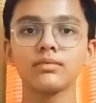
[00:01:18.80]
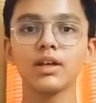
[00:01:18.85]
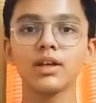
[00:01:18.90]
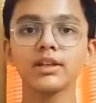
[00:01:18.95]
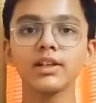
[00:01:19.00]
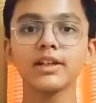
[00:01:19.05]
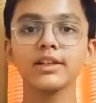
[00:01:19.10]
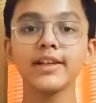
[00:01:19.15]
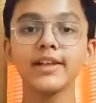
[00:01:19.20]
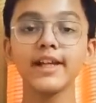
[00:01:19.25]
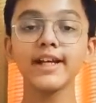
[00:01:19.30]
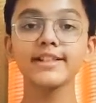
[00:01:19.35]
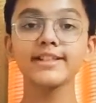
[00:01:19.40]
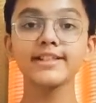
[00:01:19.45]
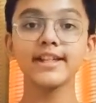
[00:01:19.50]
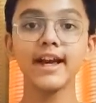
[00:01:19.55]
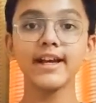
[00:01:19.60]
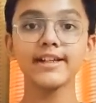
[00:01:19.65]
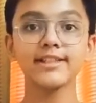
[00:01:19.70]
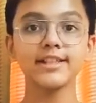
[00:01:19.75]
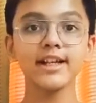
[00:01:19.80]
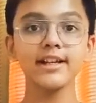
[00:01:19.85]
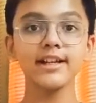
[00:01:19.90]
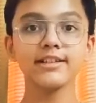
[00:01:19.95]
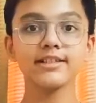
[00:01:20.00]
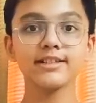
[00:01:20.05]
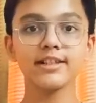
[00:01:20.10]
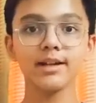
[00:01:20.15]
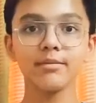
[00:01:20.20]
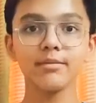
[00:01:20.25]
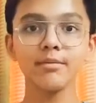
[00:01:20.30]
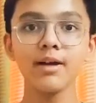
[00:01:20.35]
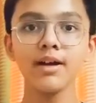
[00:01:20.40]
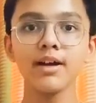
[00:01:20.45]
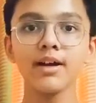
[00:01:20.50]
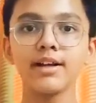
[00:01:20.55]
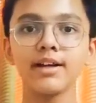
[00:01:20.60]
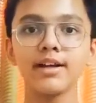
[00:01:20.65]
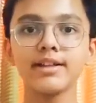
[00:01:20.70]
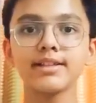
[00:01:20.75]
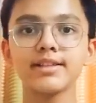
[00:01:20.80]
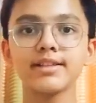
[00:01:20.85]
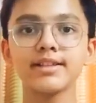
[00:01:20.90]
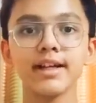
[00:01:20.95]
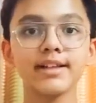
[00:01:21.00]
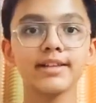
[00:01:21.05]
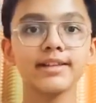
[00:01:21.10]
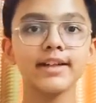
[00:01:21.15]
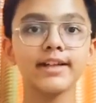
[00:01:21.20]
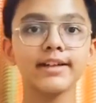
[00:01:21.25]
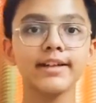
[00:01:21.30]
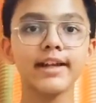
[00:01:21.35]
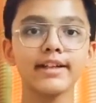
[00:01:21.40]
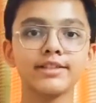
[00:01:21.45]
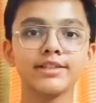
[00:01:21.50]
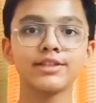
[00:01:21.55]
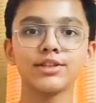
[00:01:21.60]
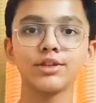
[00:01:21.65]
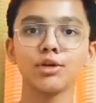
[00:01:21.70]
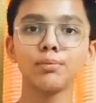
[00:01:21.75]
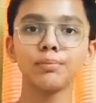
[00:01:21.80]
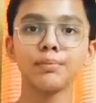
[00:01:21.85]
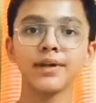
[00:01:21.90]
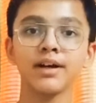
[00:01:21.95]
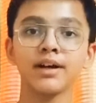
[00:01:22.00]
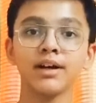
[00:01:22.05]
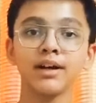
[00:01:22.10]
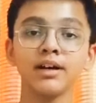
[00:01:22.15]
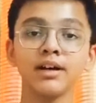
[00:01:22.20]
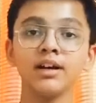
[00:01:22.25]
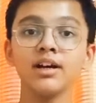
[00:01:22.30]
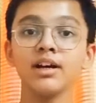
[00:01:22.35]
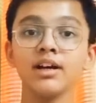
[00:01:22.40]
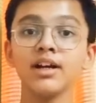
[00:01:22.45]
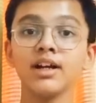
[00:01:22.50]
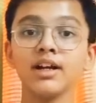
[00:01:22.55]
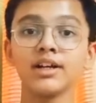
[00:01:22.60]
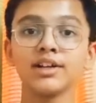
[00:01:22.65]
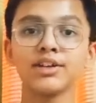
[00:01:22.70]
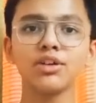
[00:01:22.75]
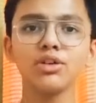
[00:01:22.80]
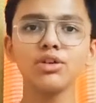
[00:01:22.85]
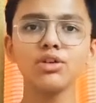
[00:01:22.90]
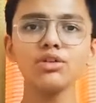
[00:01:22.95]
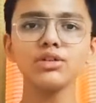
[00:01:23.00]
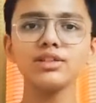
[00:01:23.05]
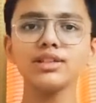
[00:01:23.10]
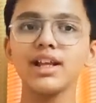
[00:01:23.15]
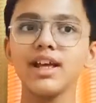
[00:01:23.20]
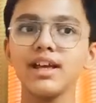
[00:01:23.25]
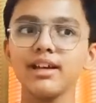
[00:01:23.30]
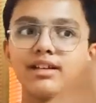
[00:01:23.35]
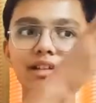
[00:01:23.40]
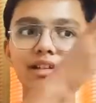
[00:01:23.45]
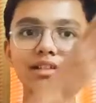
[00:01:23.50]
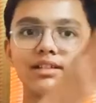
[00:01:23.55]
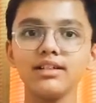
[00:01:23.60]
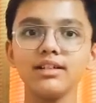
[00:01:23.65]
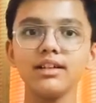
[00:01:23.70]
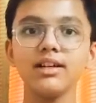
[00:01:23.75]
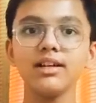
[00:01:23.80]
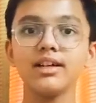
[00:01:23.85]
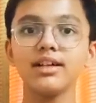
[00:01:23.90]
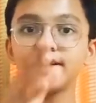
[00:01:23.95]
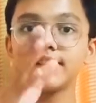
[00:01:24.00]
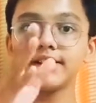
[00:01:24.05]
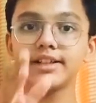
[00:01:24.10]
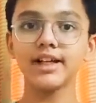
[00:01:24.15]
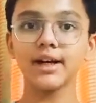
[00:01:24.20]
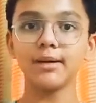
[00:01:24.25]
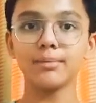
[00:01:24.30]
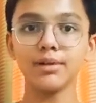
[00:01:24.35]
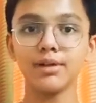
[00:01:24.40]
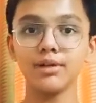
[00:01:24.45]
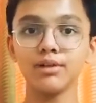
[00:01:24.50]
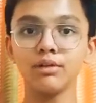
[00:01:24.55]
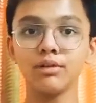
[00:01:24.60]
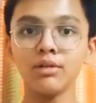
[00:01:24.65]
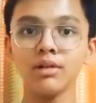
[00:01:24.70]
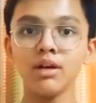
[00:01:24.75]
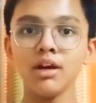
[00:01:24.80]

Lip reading: The next asterism is the Cassiopeia. It looks like a W.